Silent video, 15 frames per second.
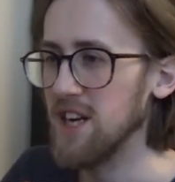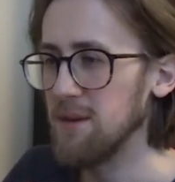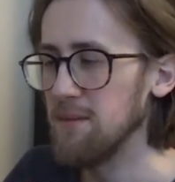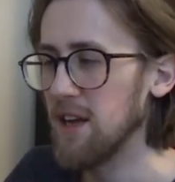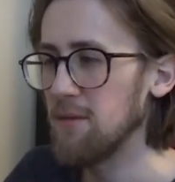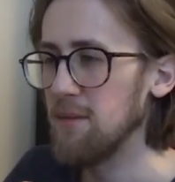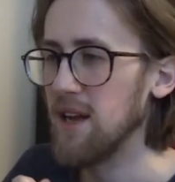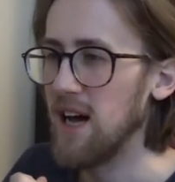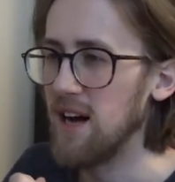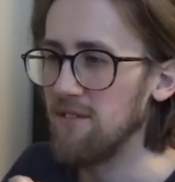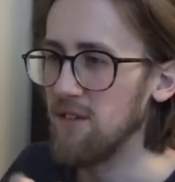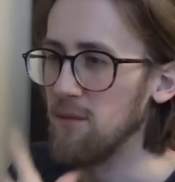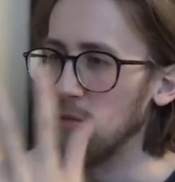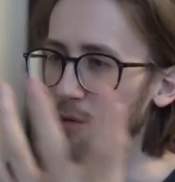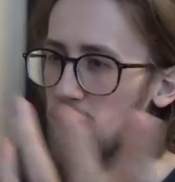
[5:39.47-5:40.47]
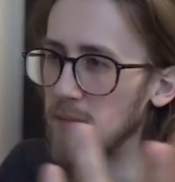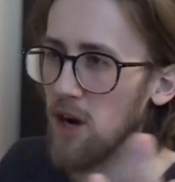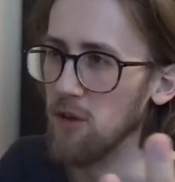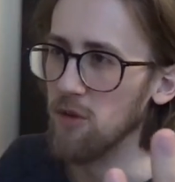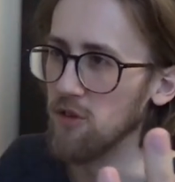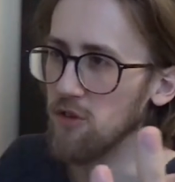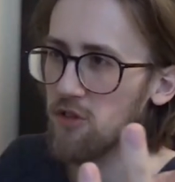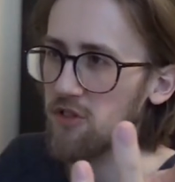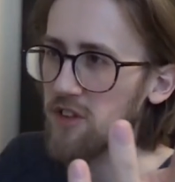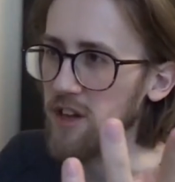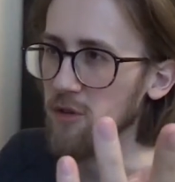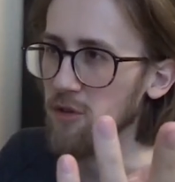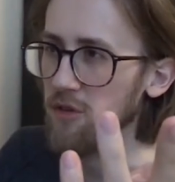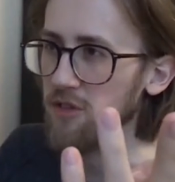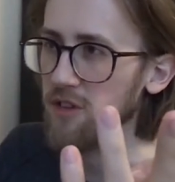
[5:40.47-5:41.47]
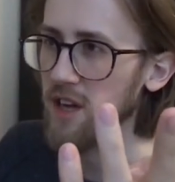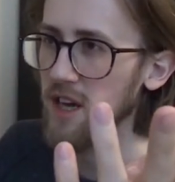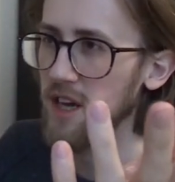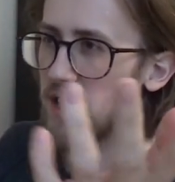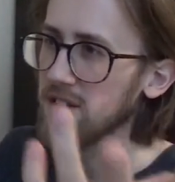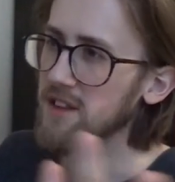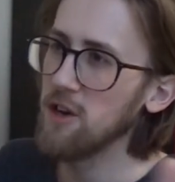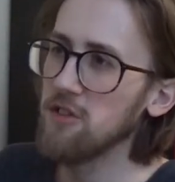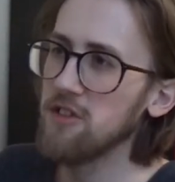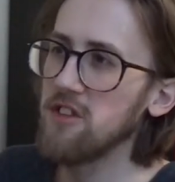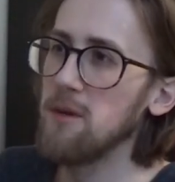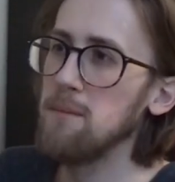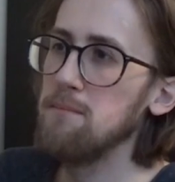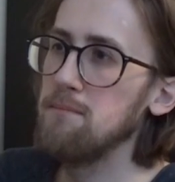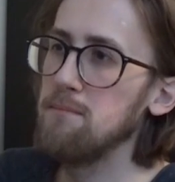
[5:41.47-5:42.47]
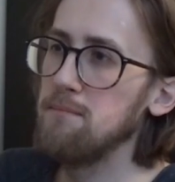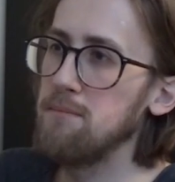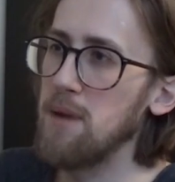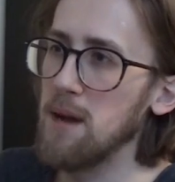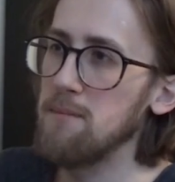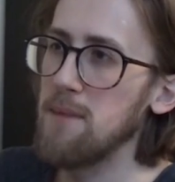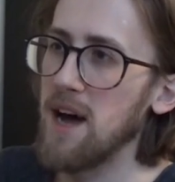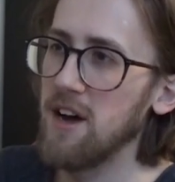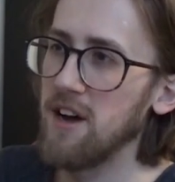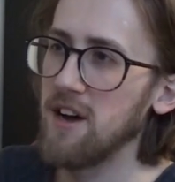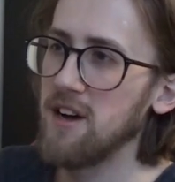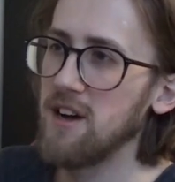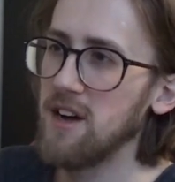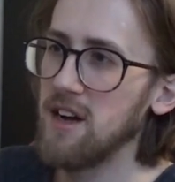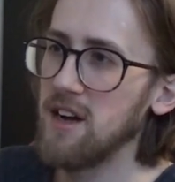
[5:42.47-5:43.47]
She makes me laugh, and we might as well do Skills. Skills is a bit better.